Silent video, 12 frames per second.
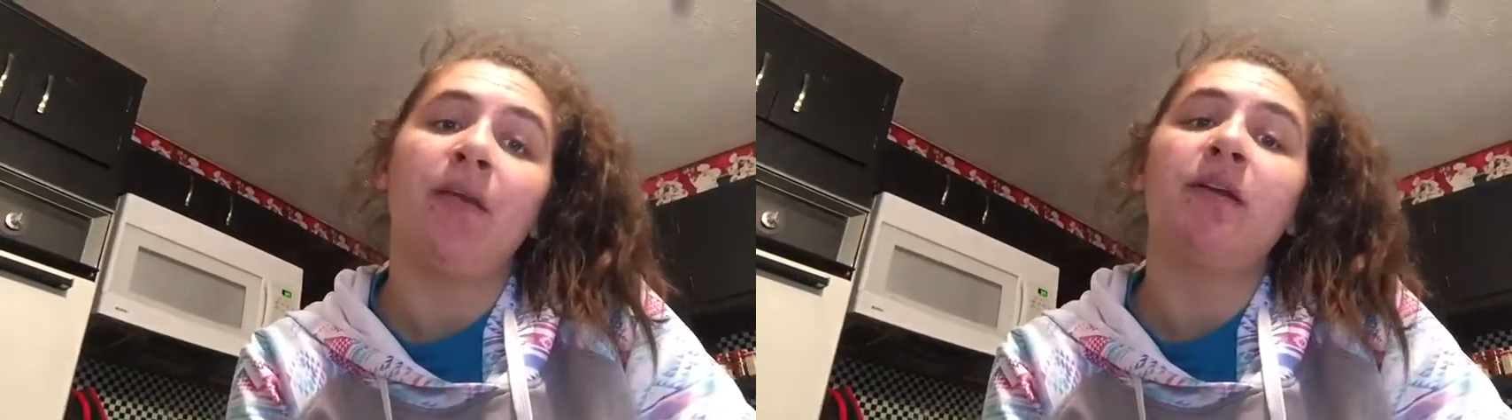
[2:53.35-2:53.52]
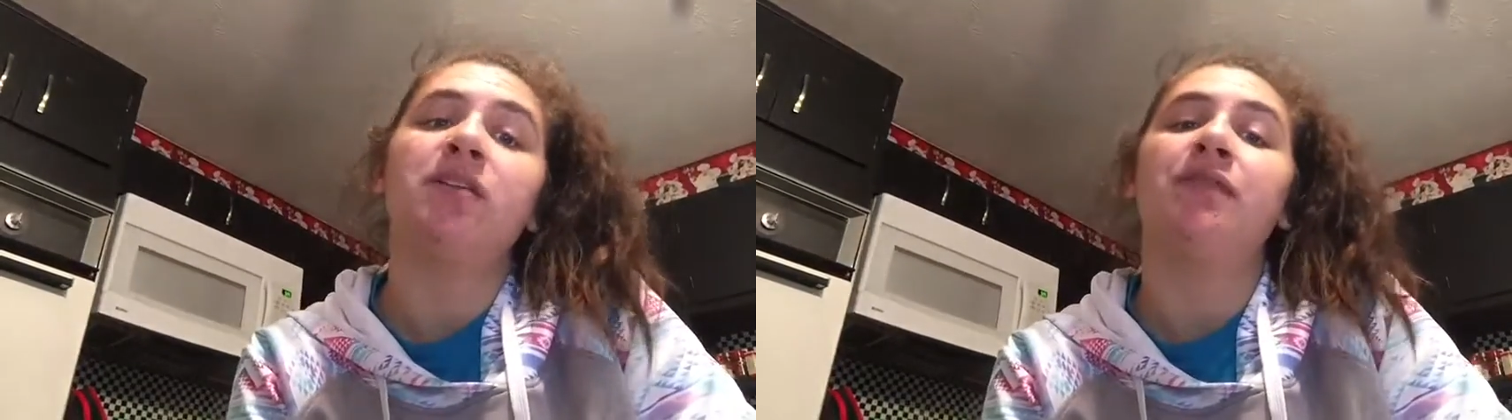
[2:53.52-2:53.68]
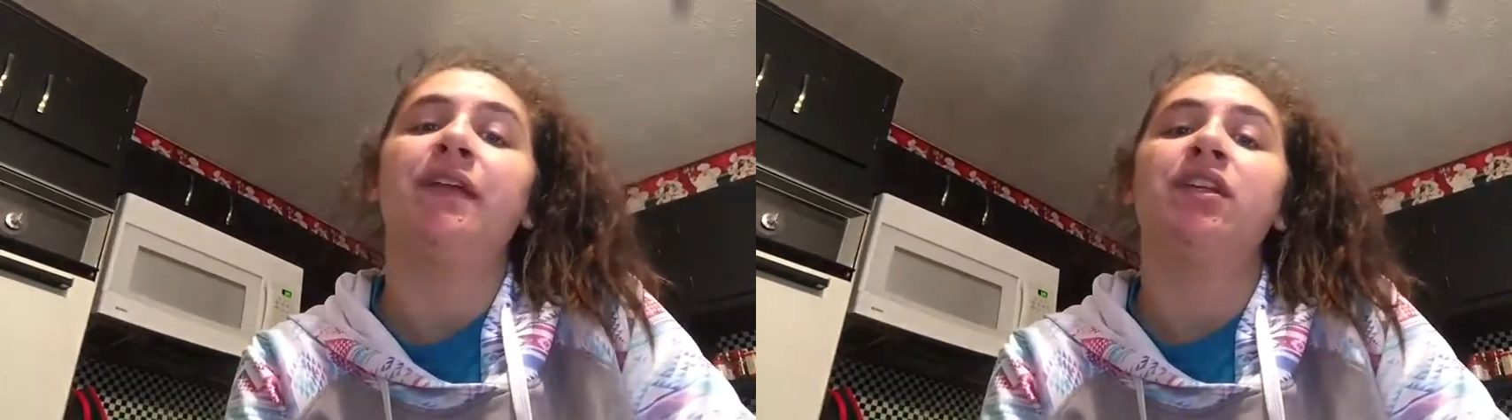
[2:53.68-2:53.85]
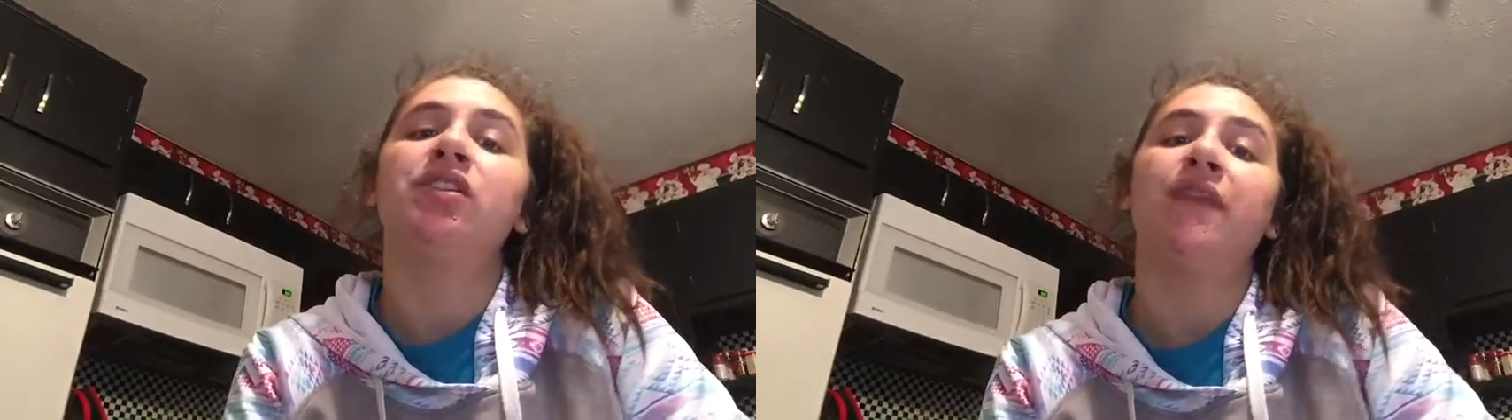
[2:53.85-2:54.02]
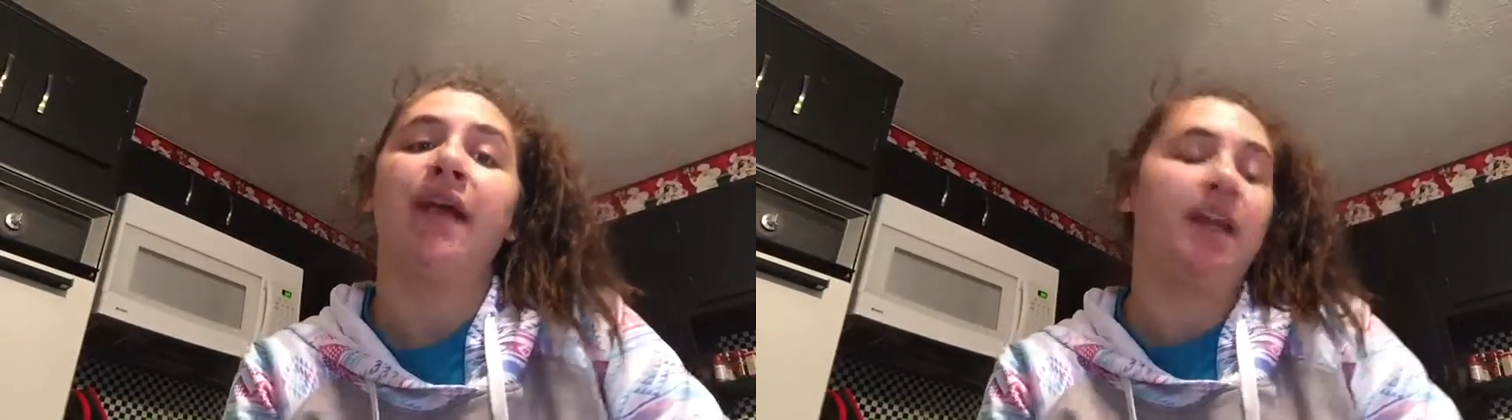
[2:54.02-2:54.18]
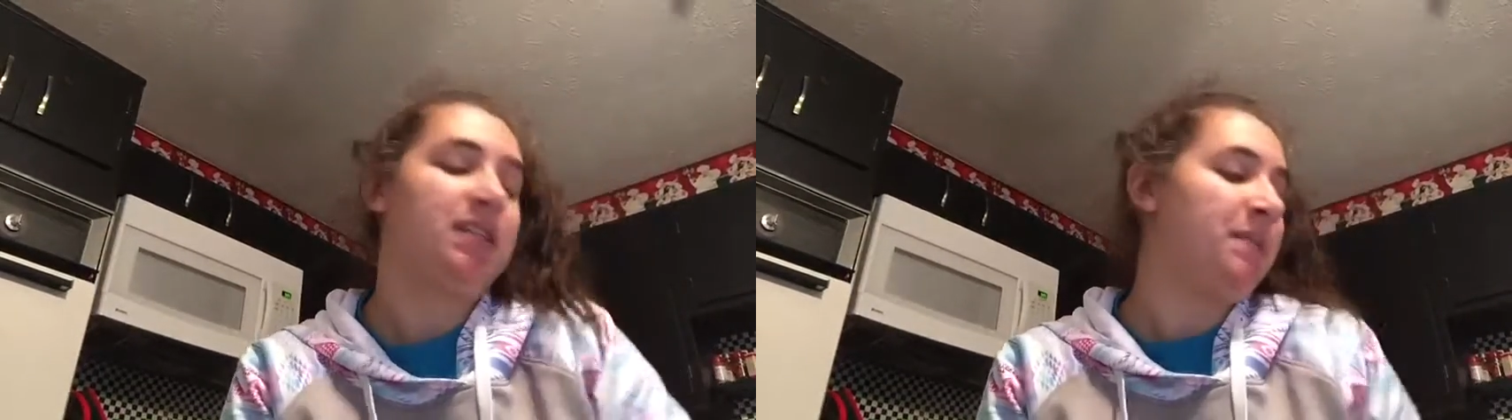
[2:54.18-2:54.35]
much finished
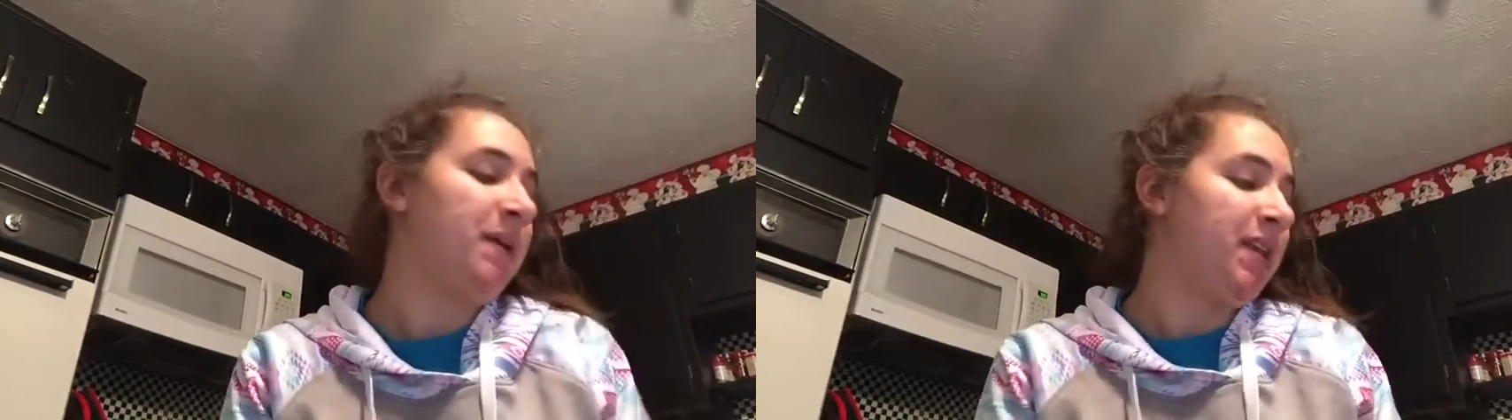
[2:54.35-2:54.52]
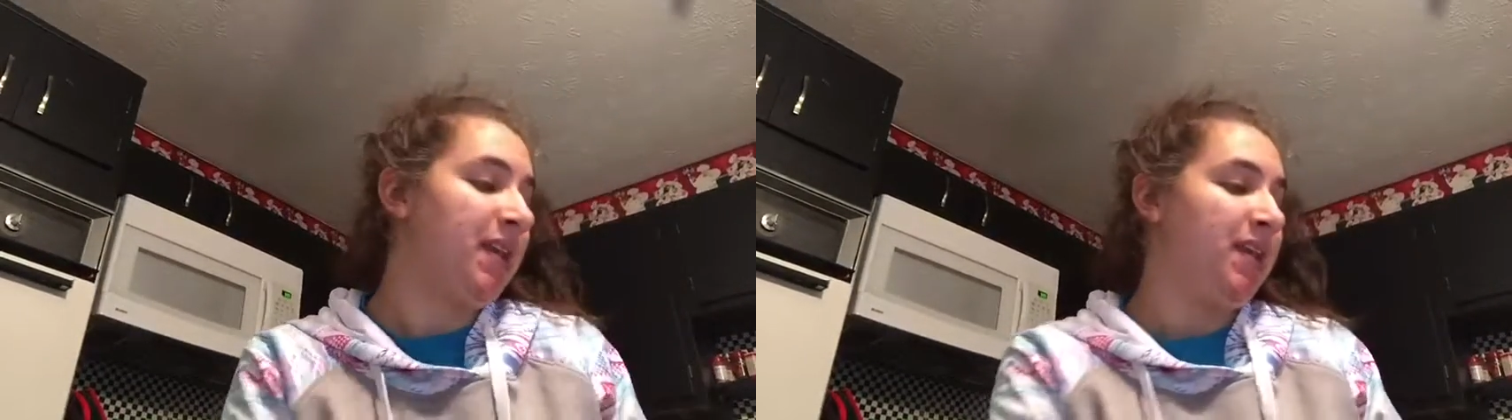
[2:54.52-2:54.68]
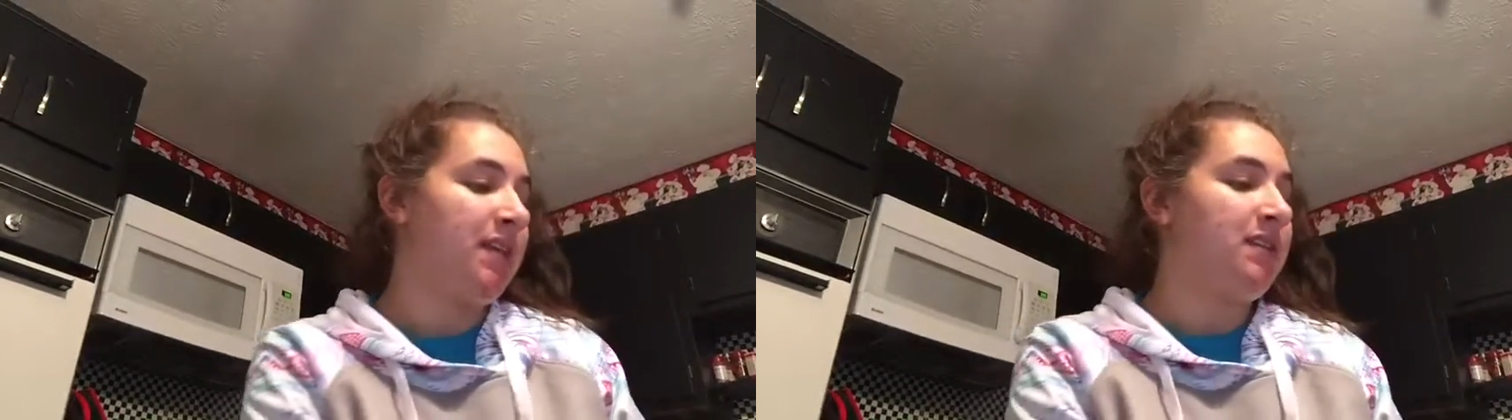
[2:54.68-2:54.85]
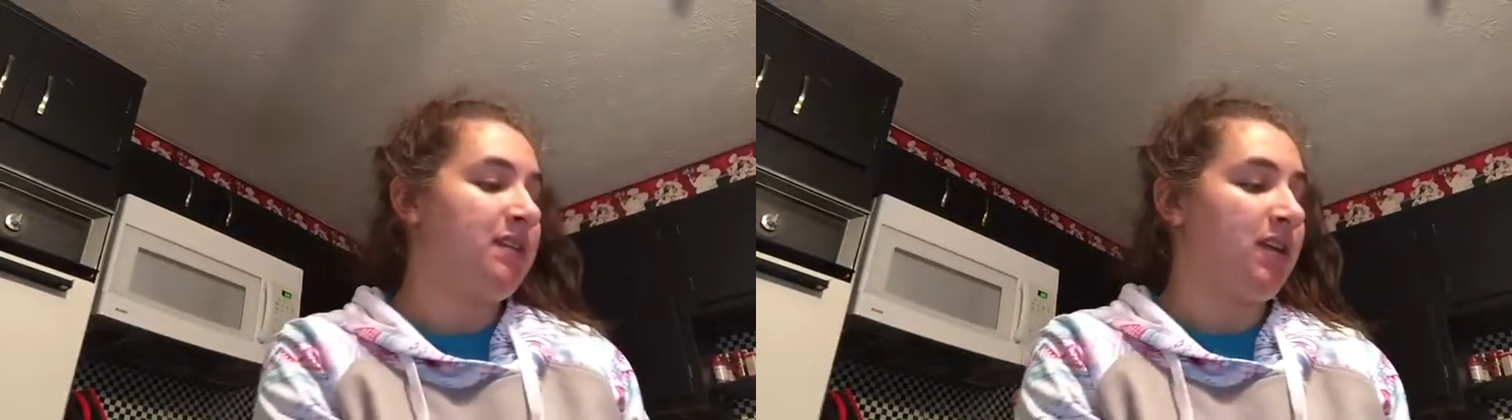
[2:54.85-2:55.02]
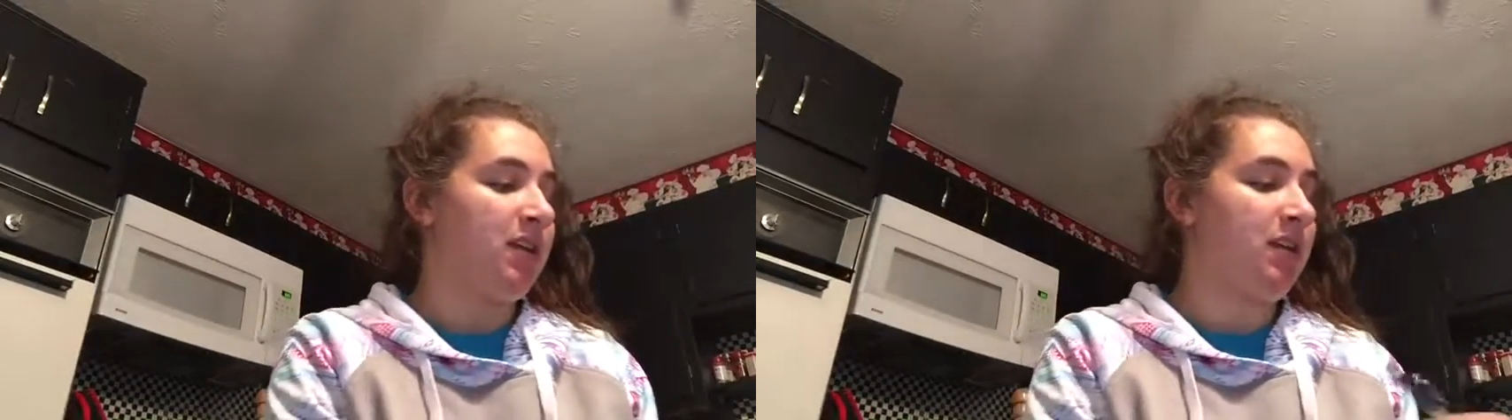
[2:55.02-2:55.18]
finding some ideas.